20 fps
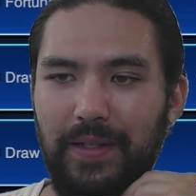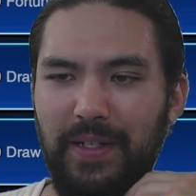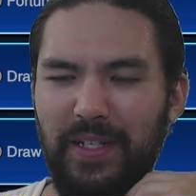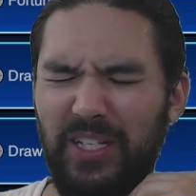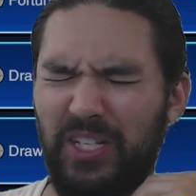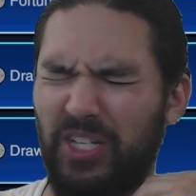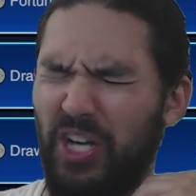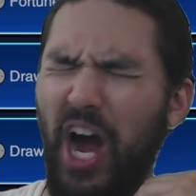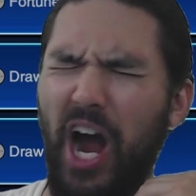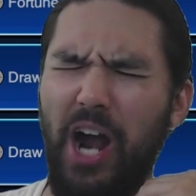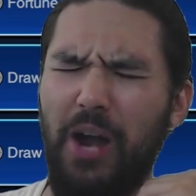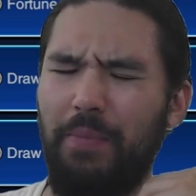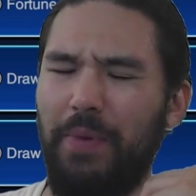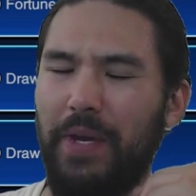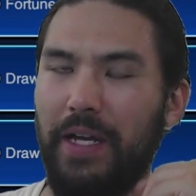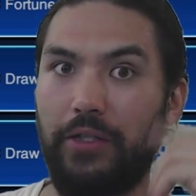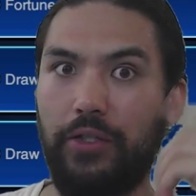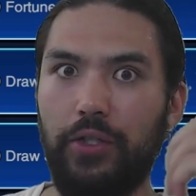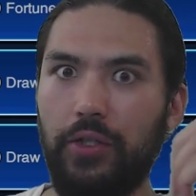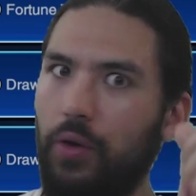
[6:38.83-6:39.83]

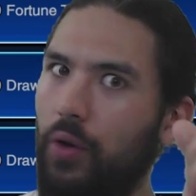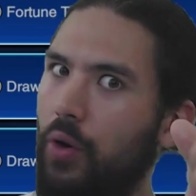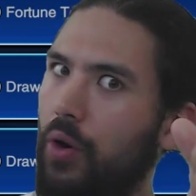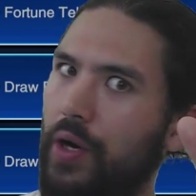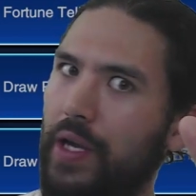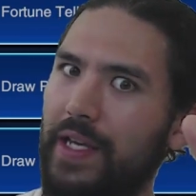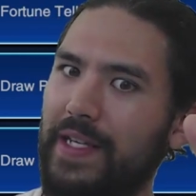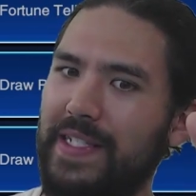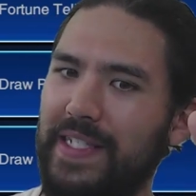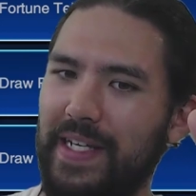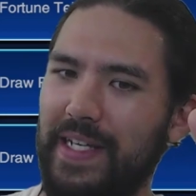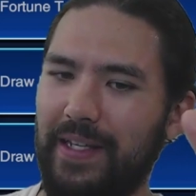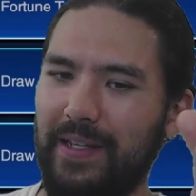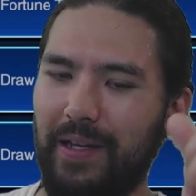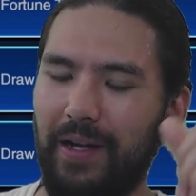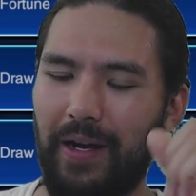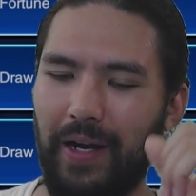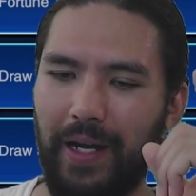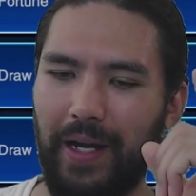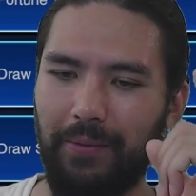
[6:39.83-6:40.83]
Garbage! Or is it?
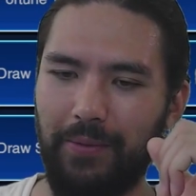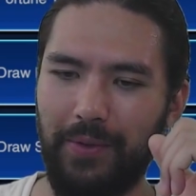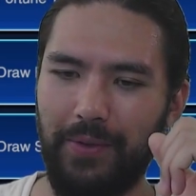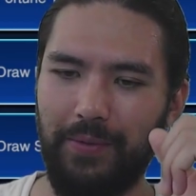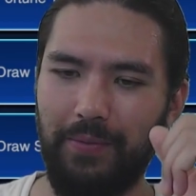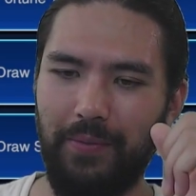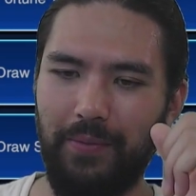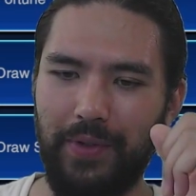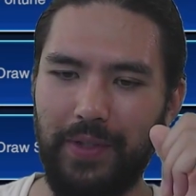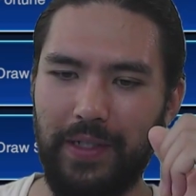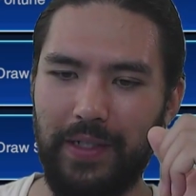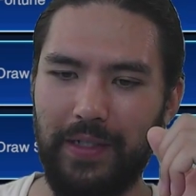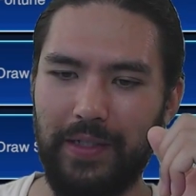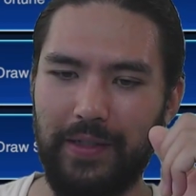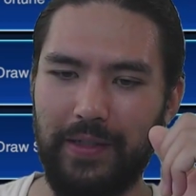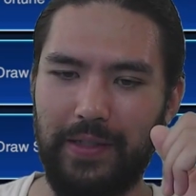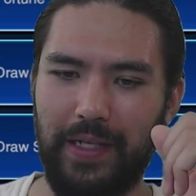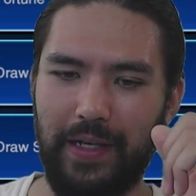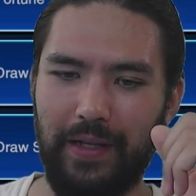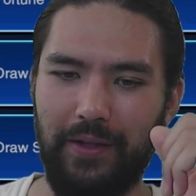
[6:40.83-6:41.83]
Alright, we'll need to
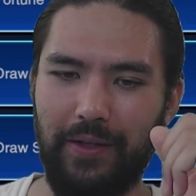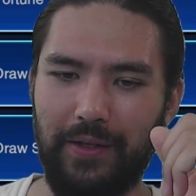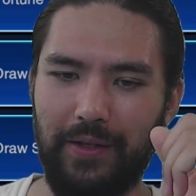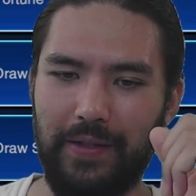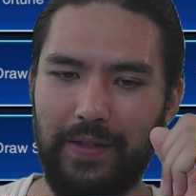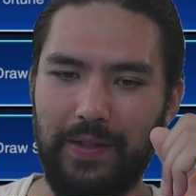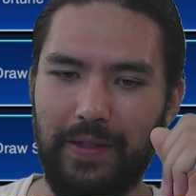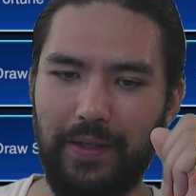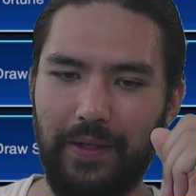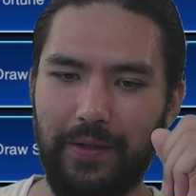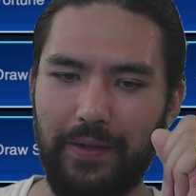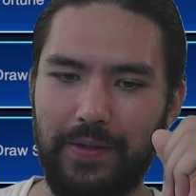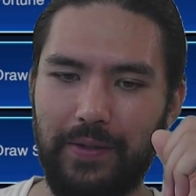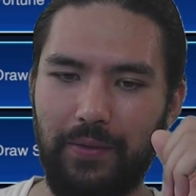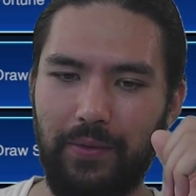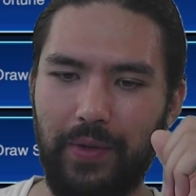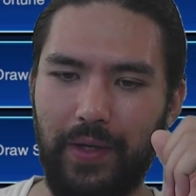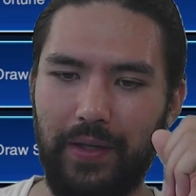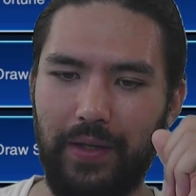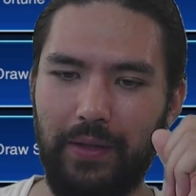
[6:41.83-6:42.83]
take a look at the skills.
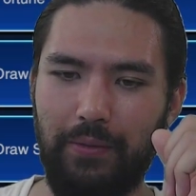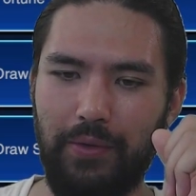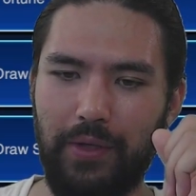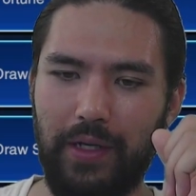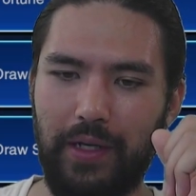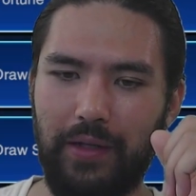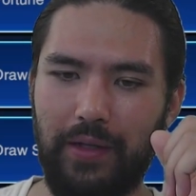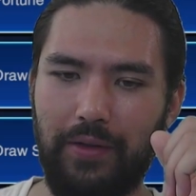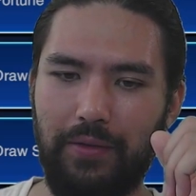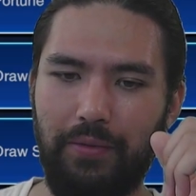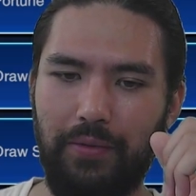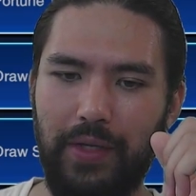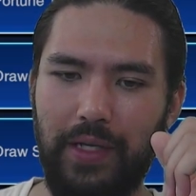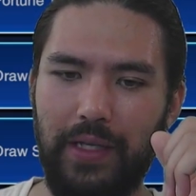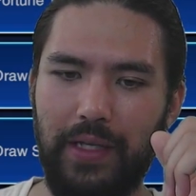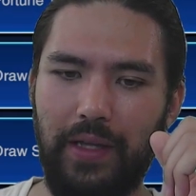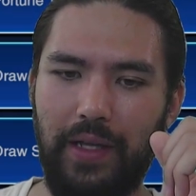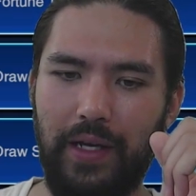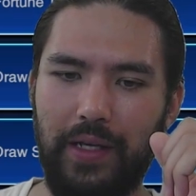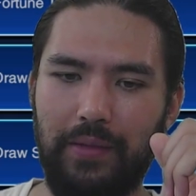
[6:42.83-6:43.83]
So I think we're getting 3
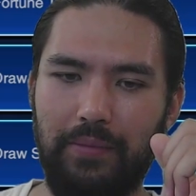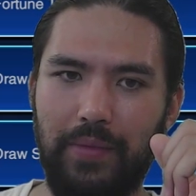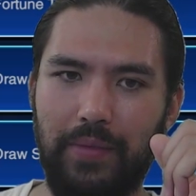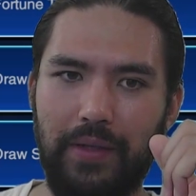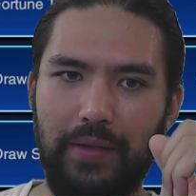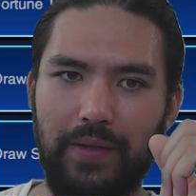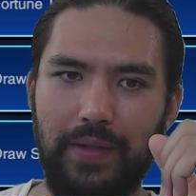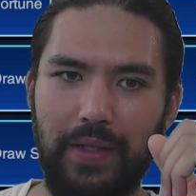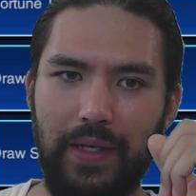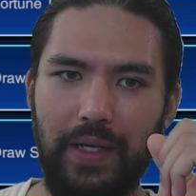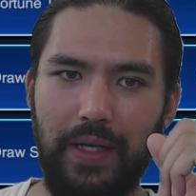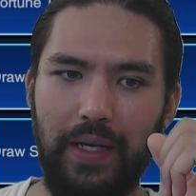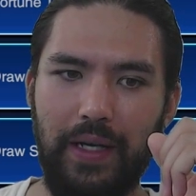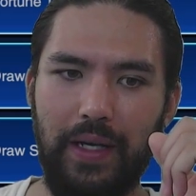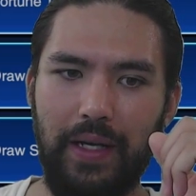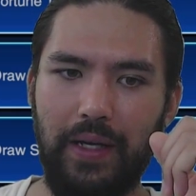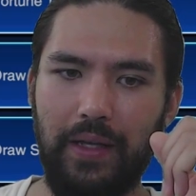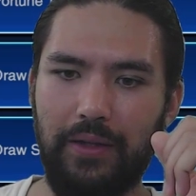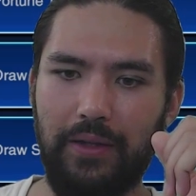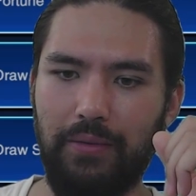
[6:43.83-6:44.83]
Enlightenment.
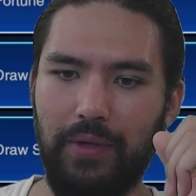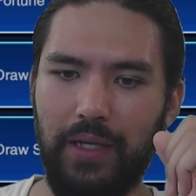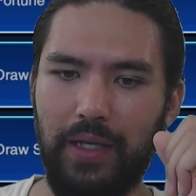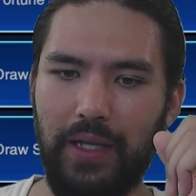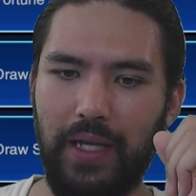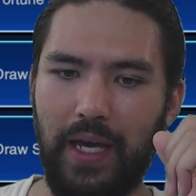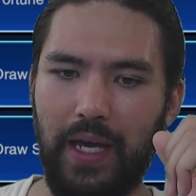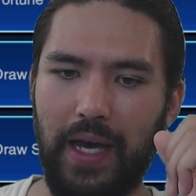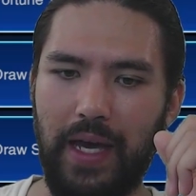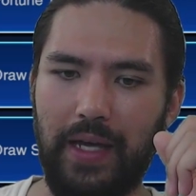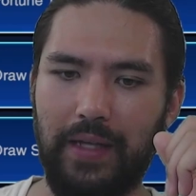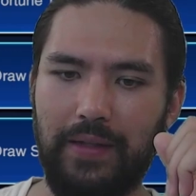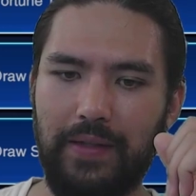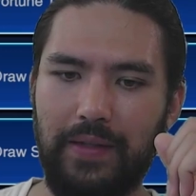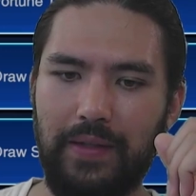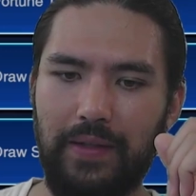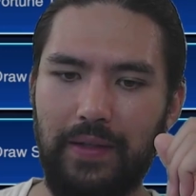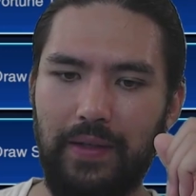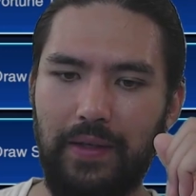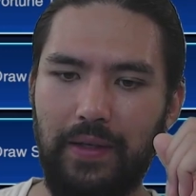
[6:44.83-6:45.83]
3 of
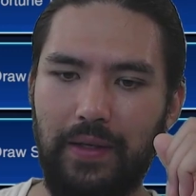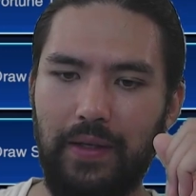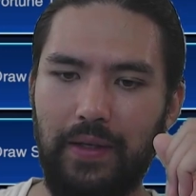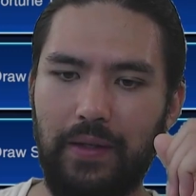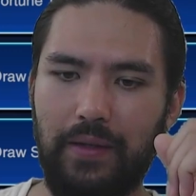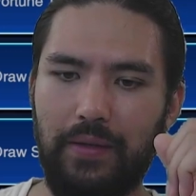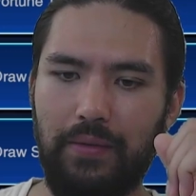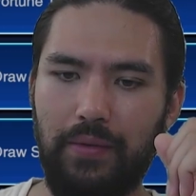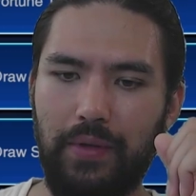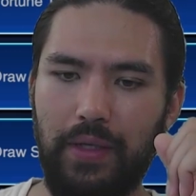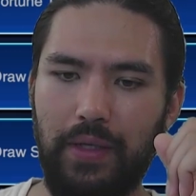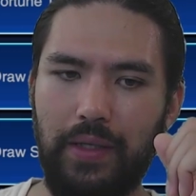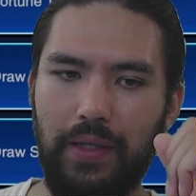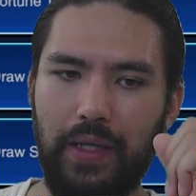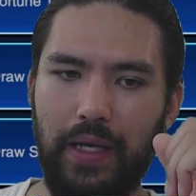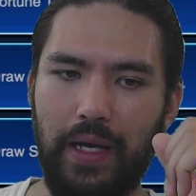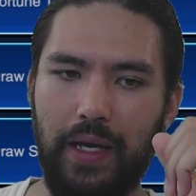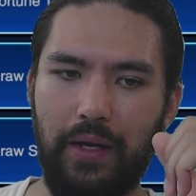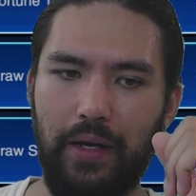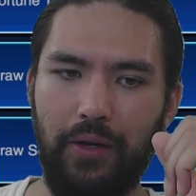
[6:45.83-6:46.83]
that. 3 of
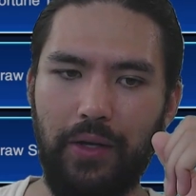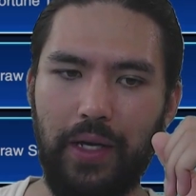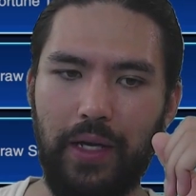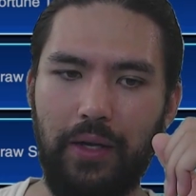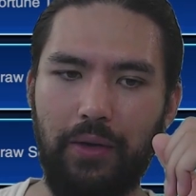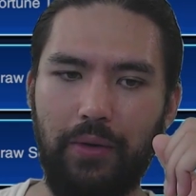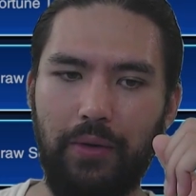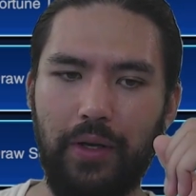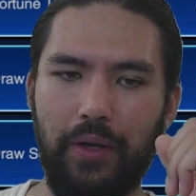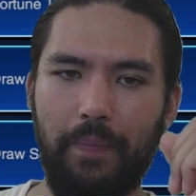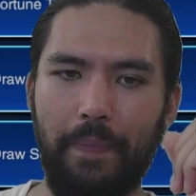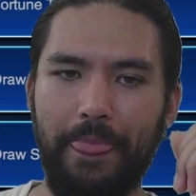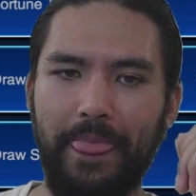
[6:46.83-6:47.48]
that. Oh yeah, here we go.